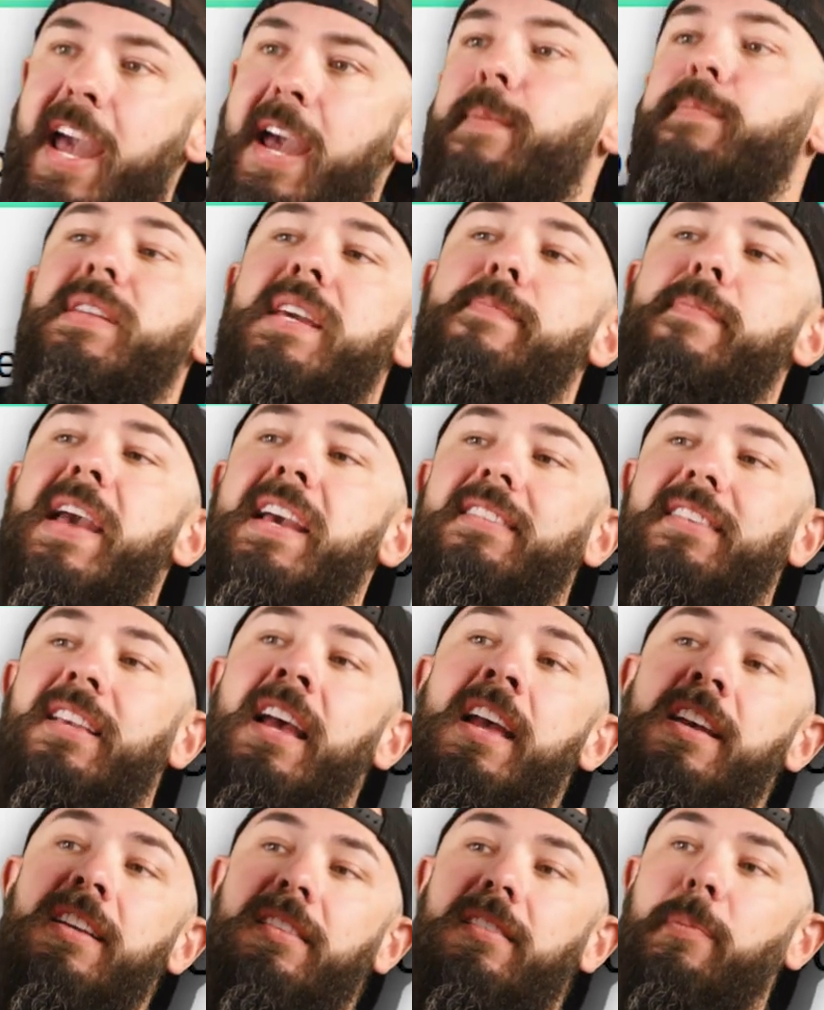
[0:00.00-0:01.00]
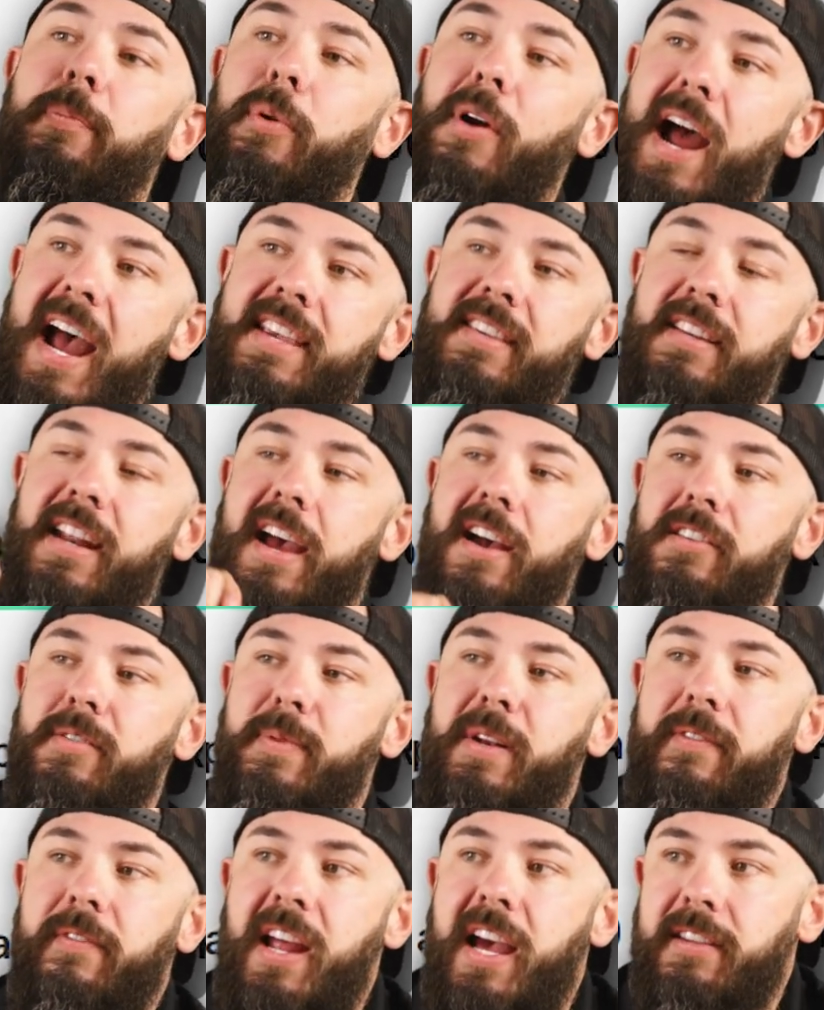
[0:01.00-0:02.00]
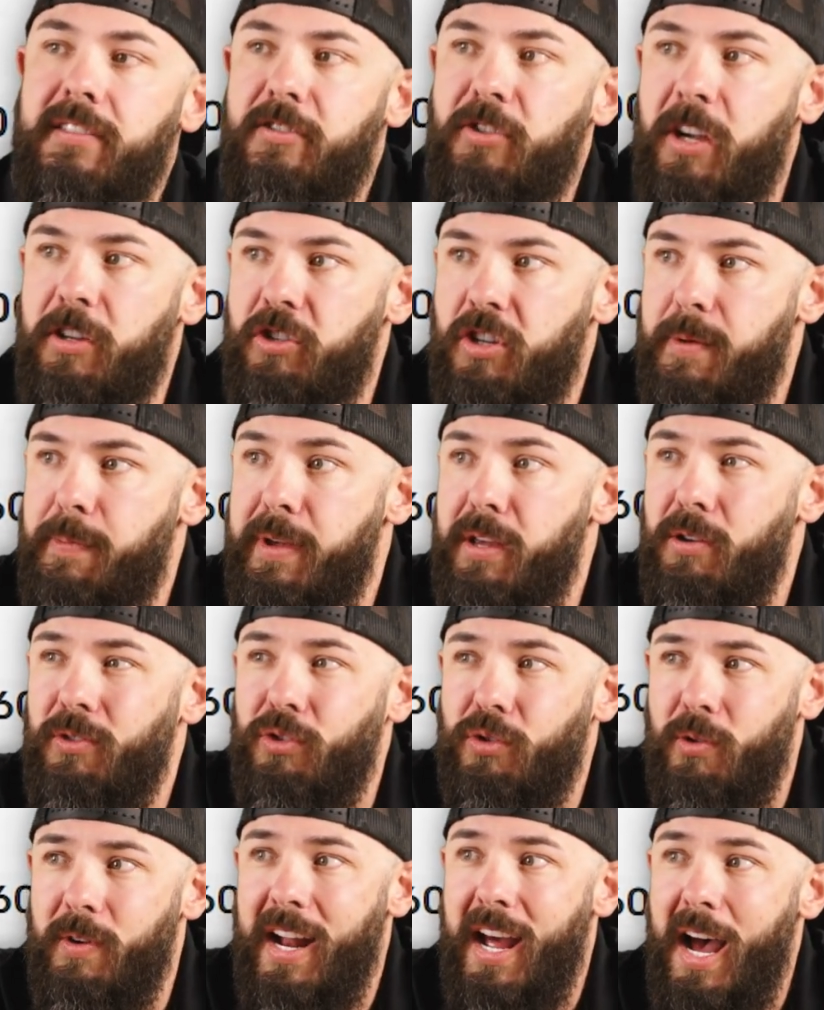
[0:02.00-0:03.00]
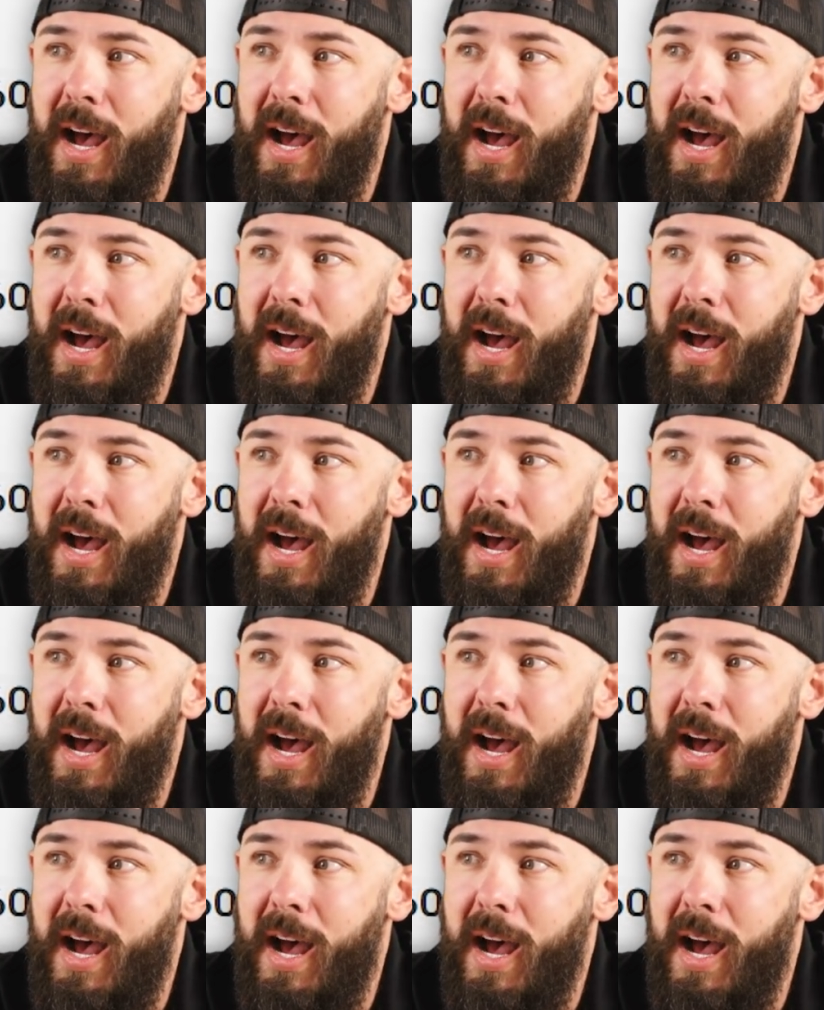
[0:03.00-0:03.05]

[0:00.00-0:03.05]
AMD makes surprise announcement of next-gen GPUs through an